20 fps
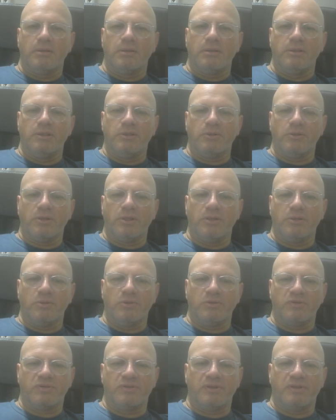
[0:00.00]

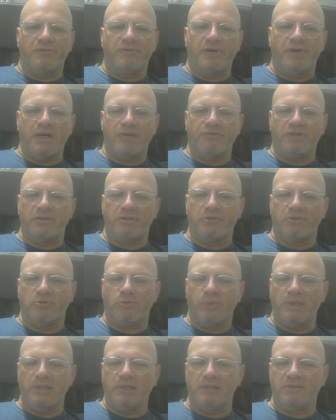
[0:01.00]
500
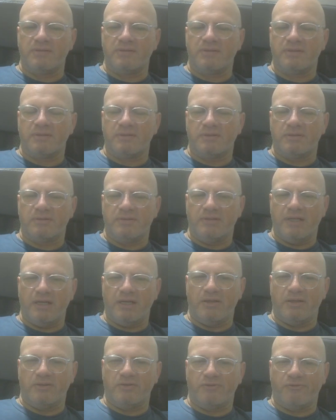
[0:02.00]
reels. They
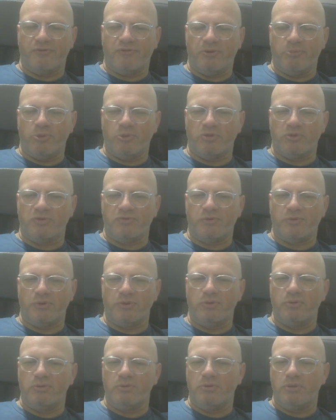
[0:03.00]
are free bonus for
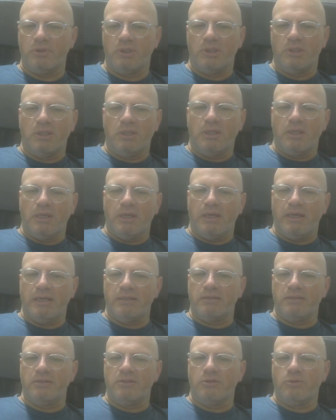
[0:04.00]
you,
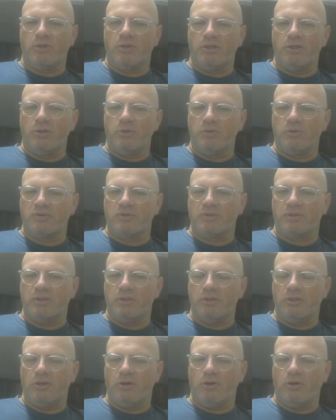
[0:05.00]
and you can use
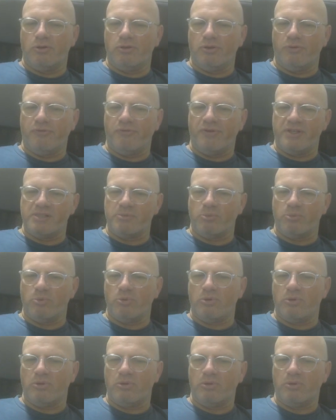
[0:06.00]
on your
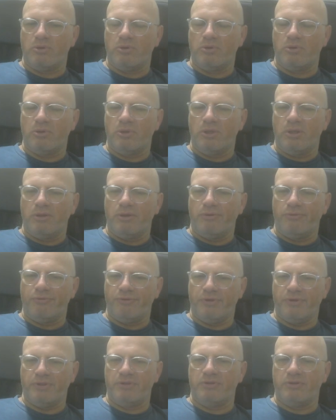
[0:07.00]
Facebook
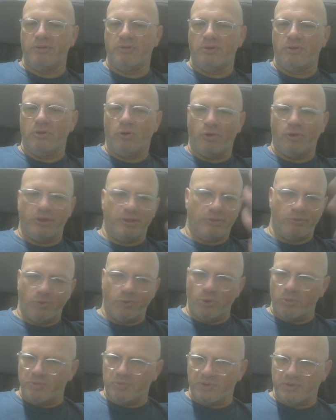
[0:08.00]
feed or in
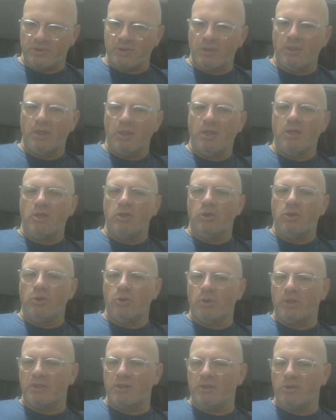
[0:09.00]
groups. You
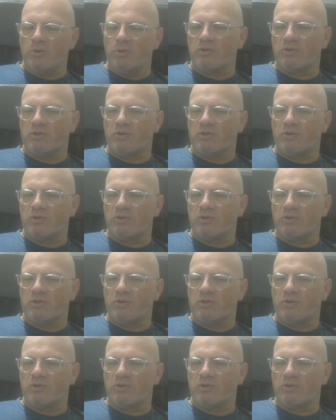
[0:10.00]
can use